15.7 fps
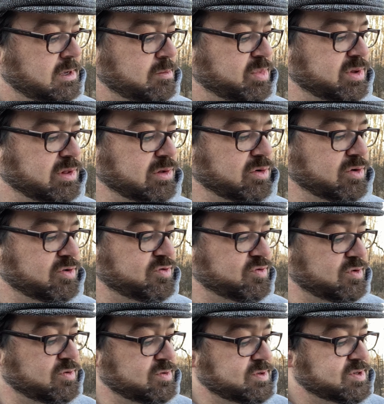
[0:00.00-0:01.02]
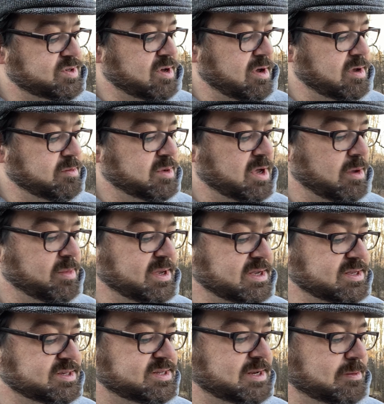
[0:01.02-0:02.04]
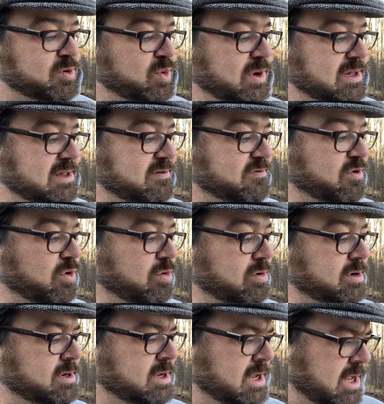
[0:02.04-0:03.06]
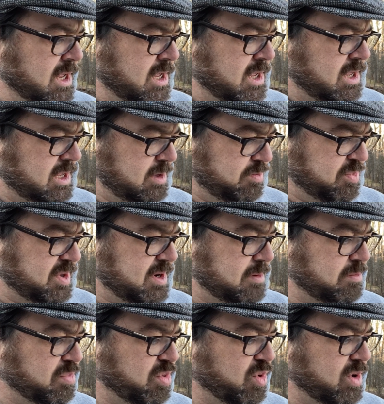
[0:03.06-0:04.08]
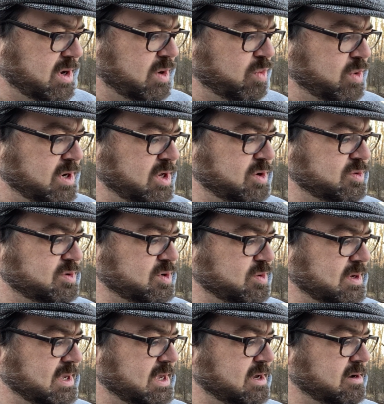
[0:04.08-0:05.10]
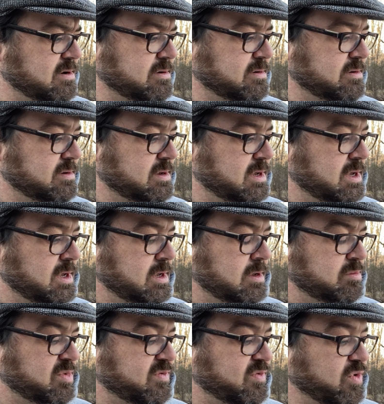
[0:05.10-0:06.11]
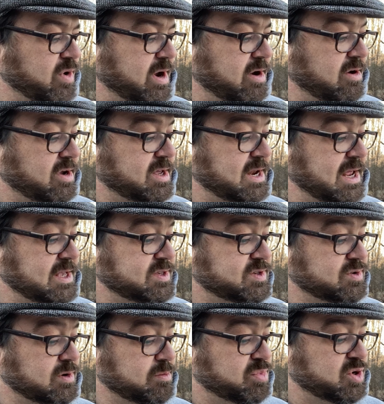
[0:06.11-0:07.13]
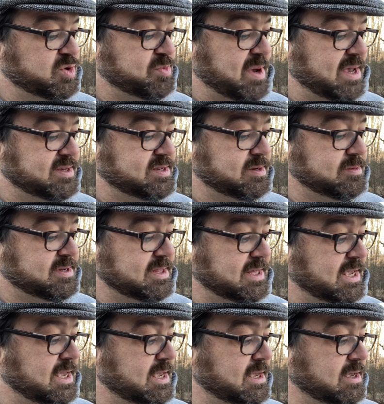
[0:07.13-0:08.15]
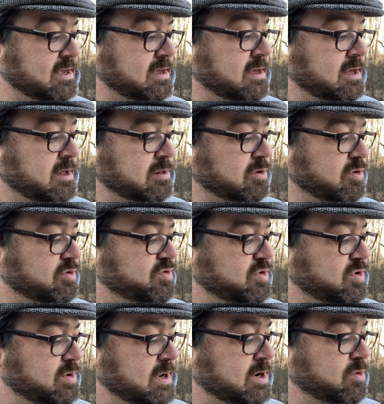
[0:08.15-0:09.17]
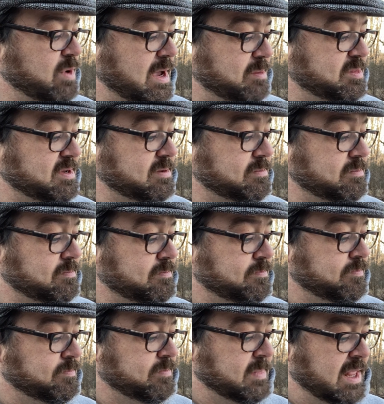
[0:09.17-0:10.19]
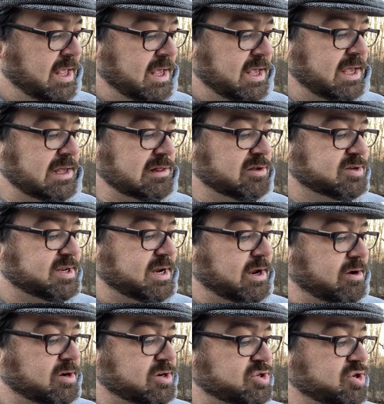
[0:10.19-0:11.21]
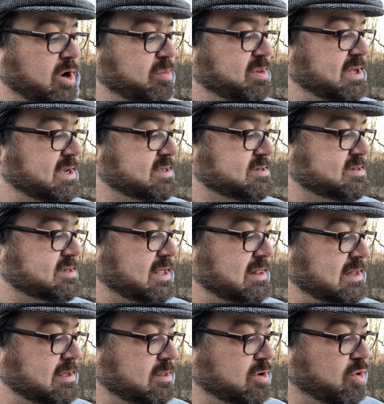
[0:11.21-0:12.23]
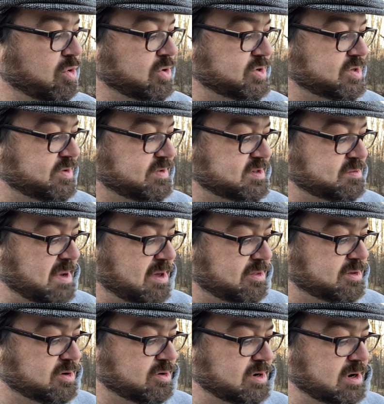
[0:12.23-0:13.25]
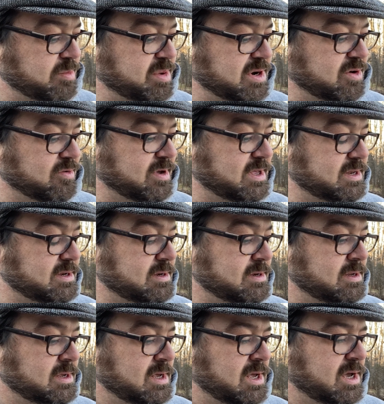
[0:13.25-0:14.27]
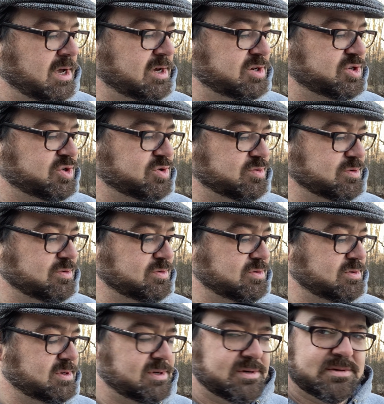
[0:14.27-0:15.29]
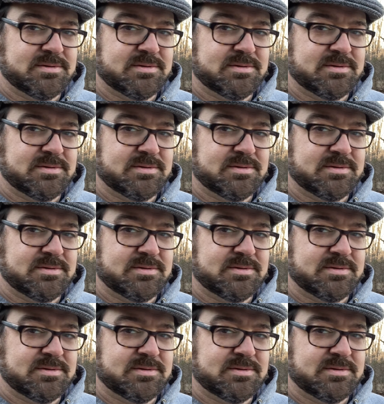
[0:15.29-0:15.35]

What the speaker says: But Lord Droon saw him coming and stepped quickly forward. Impudent boy, what are you doing here? Before Eric could answer and push past him to the king, Lord Droon had grabbed him. He looked at Eric sharply, and suddenly the corners of his mouth turned up in a grin. A shrewd,